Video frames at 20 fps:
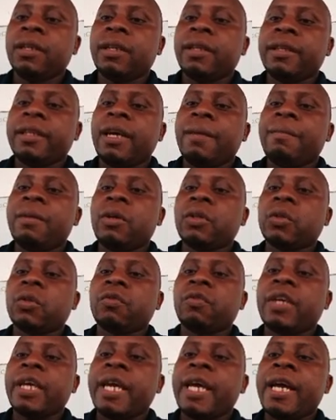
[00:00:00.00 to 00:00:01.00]
the amount of
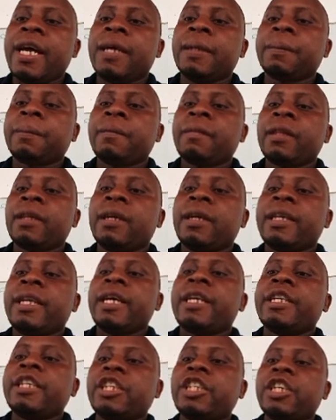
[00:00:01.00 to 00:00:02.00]
air in
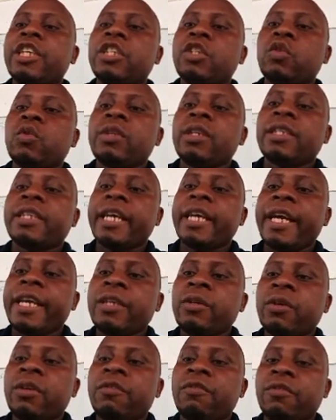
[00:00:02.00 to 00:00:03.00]
addition to the
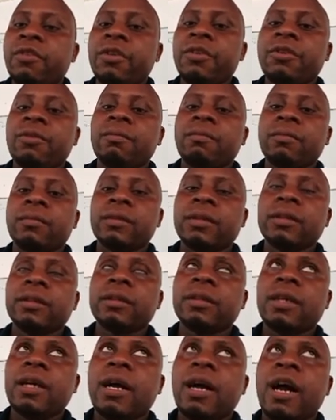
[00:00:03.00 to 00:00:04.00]
tidal volume
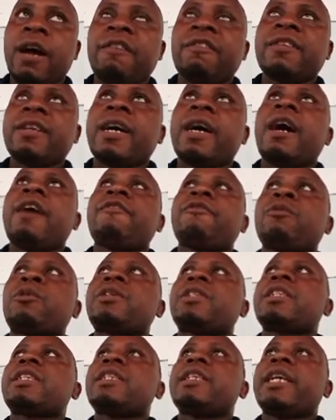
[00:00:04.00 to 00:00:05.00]
after a
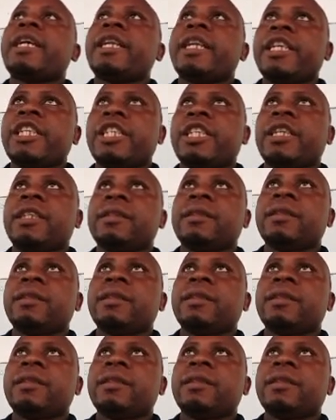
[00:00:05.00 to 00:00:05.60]
forced inhalation.